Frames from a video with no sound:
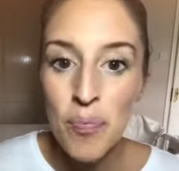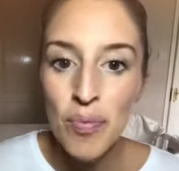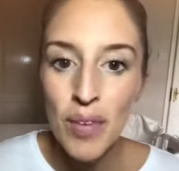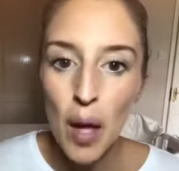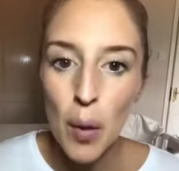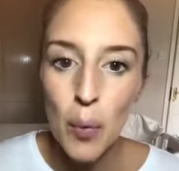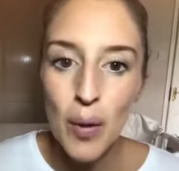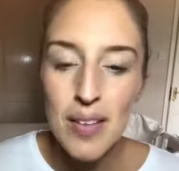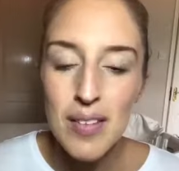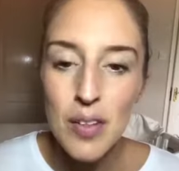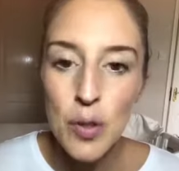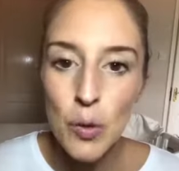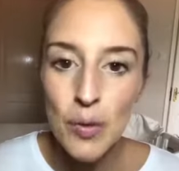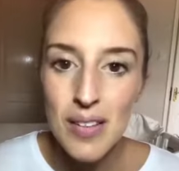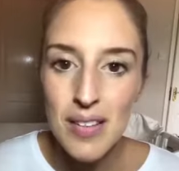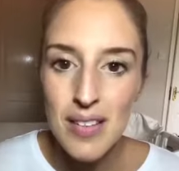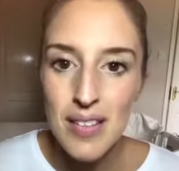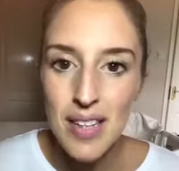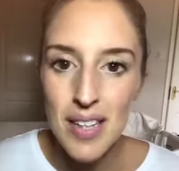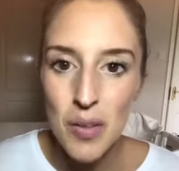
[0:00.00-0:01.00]
I went to go
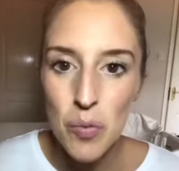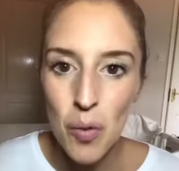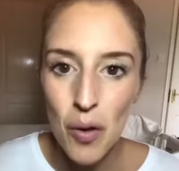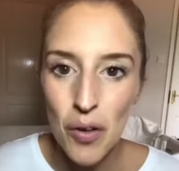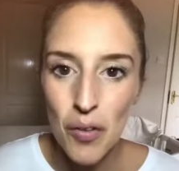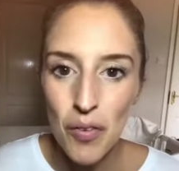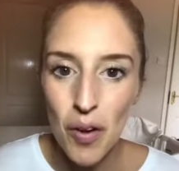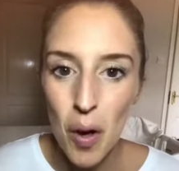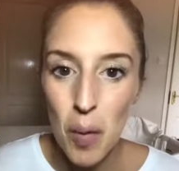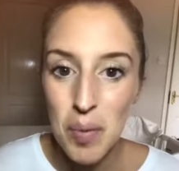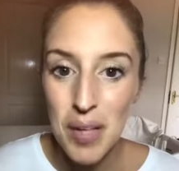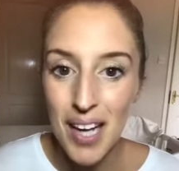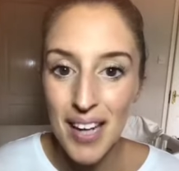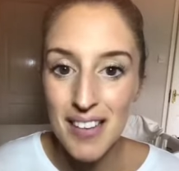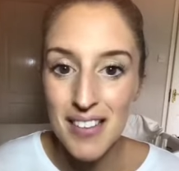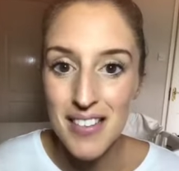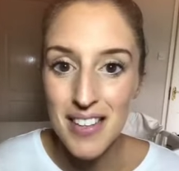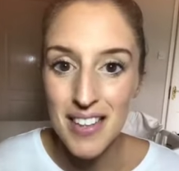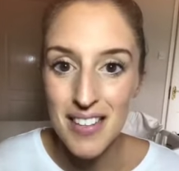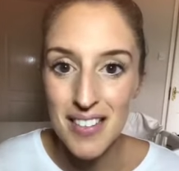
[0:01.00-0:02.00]
and see one of our Black
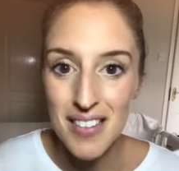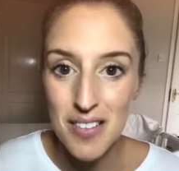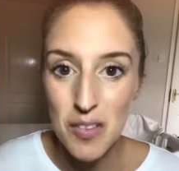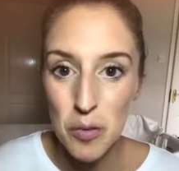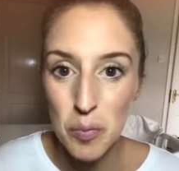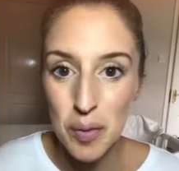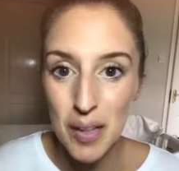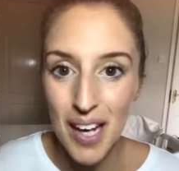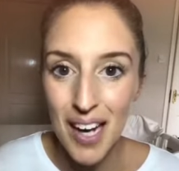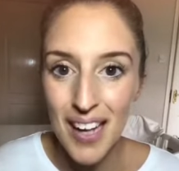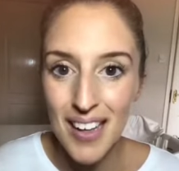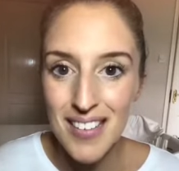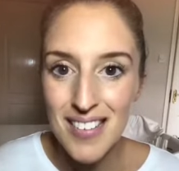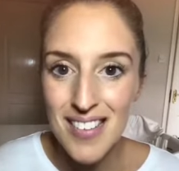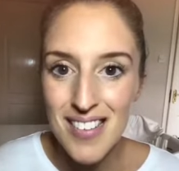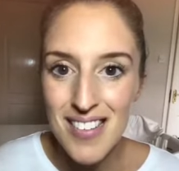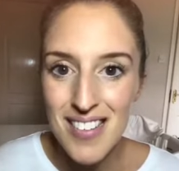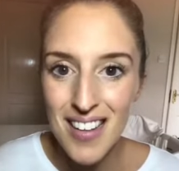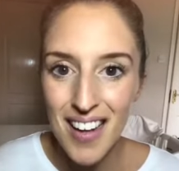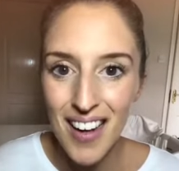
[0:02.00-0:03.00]
Status
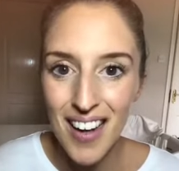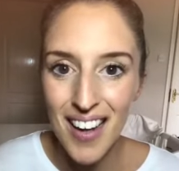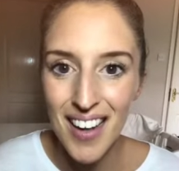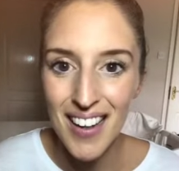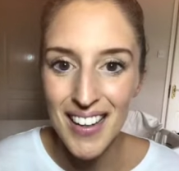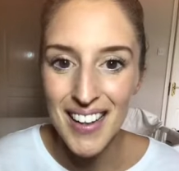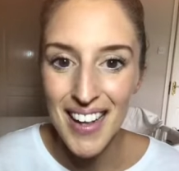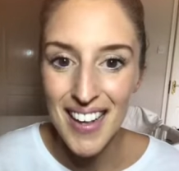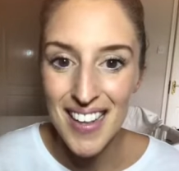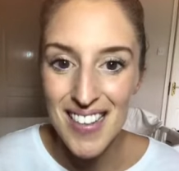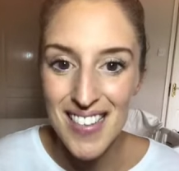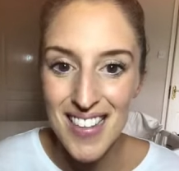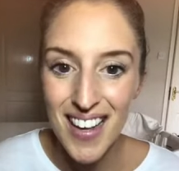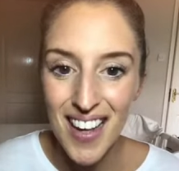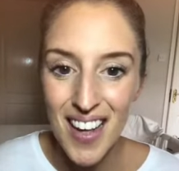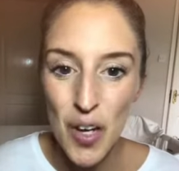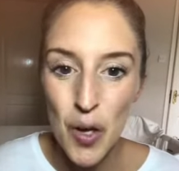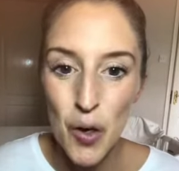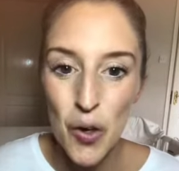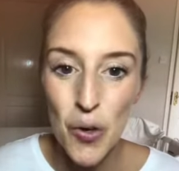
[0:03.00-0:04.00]
uplines,
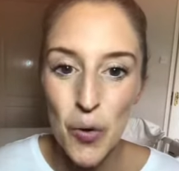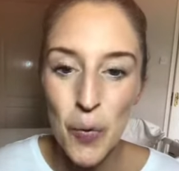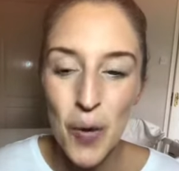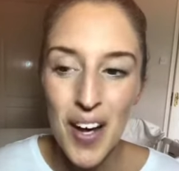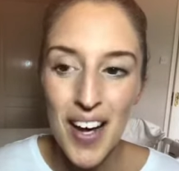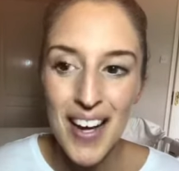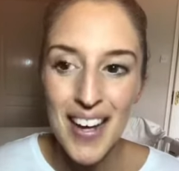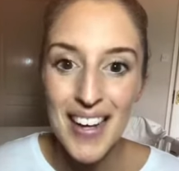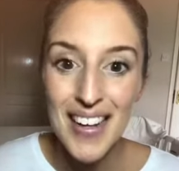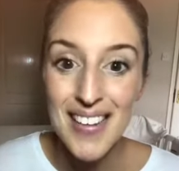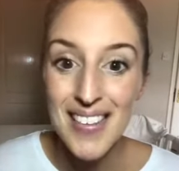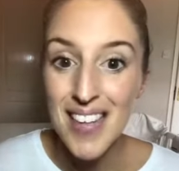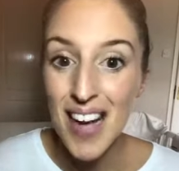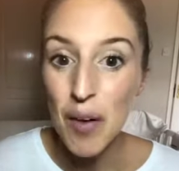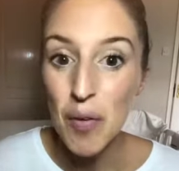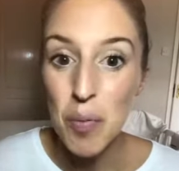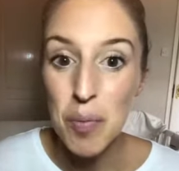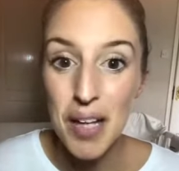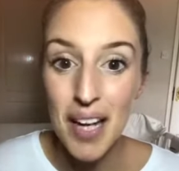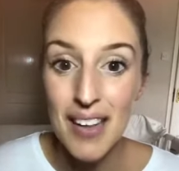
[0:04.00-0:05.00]
Katie, who is
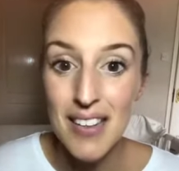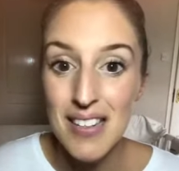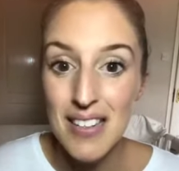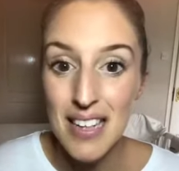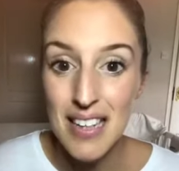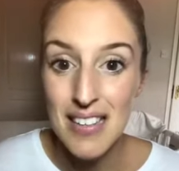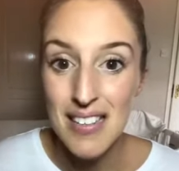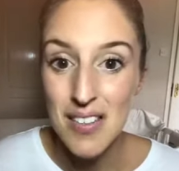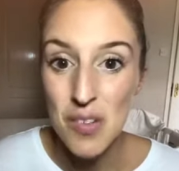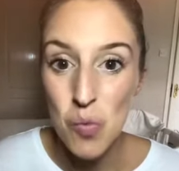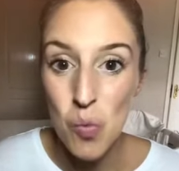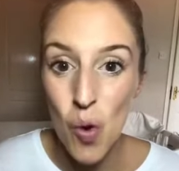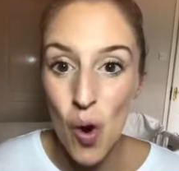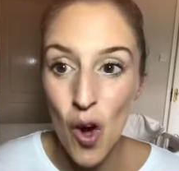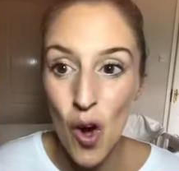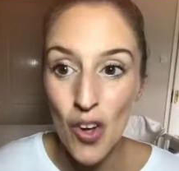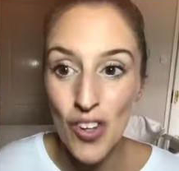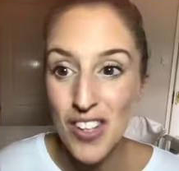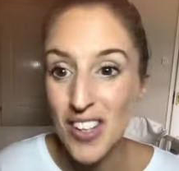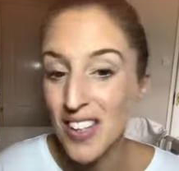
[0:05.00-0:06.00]
now a Black Status
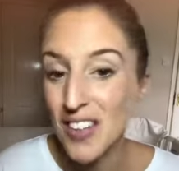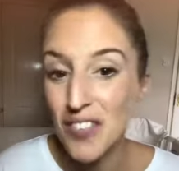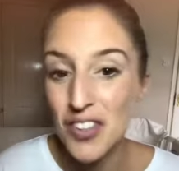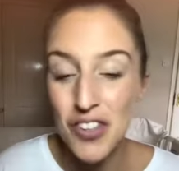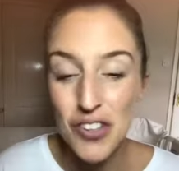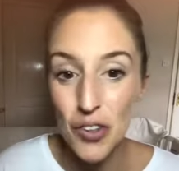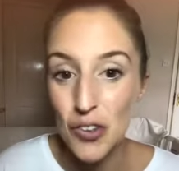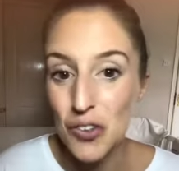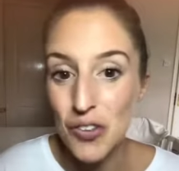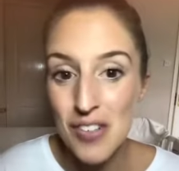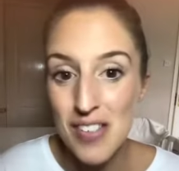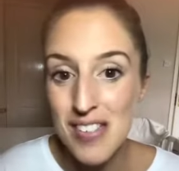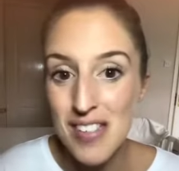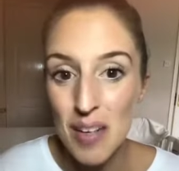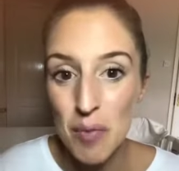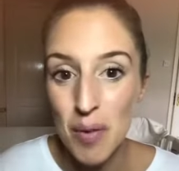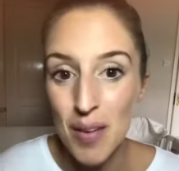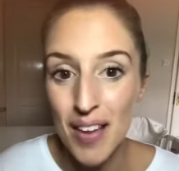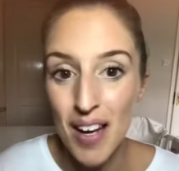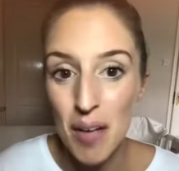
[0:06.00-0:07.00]
1. And if you don't
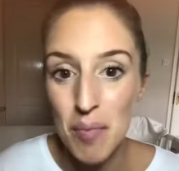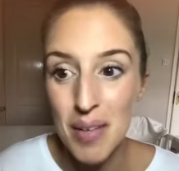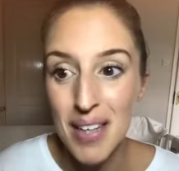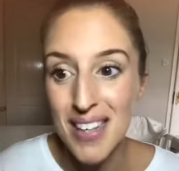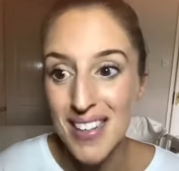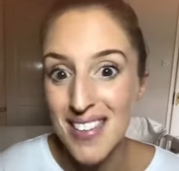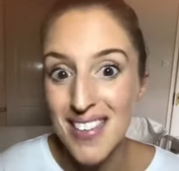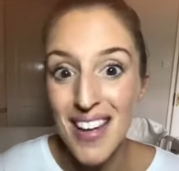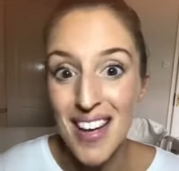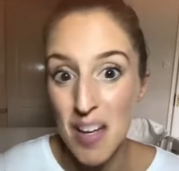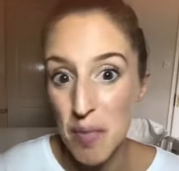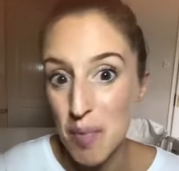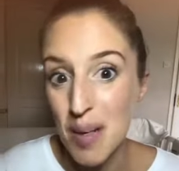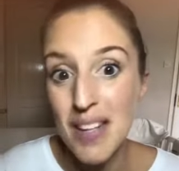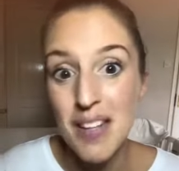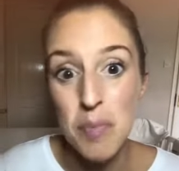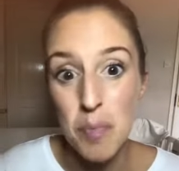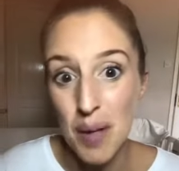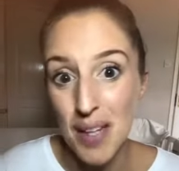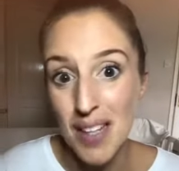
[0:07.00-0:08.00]
understand what that means, it
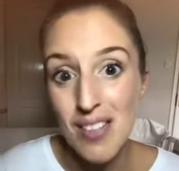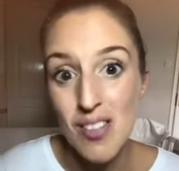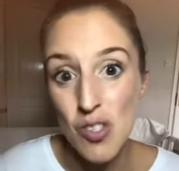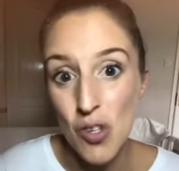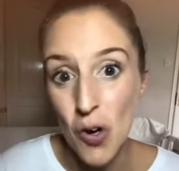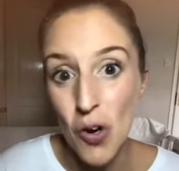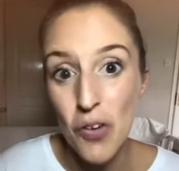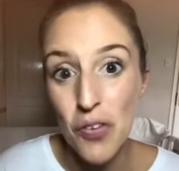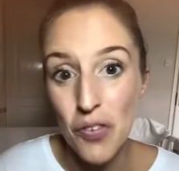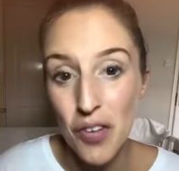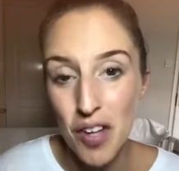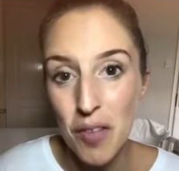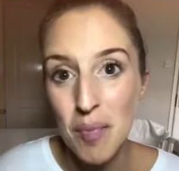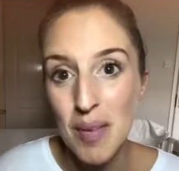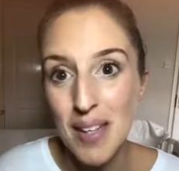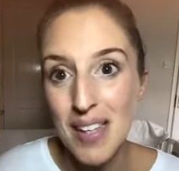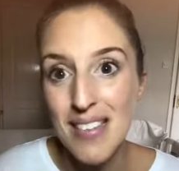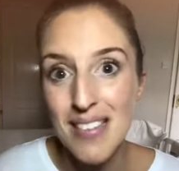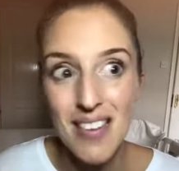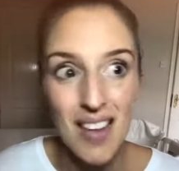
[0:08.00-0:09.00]
means big stuff. It
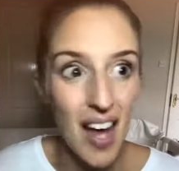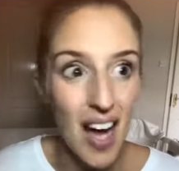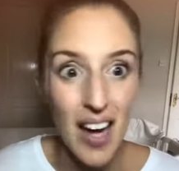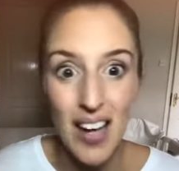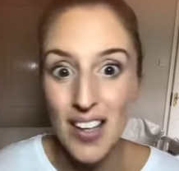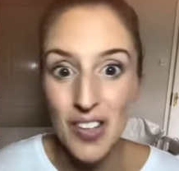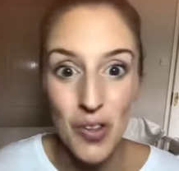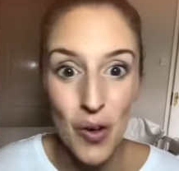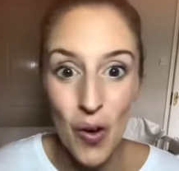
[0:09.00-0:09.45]
means like,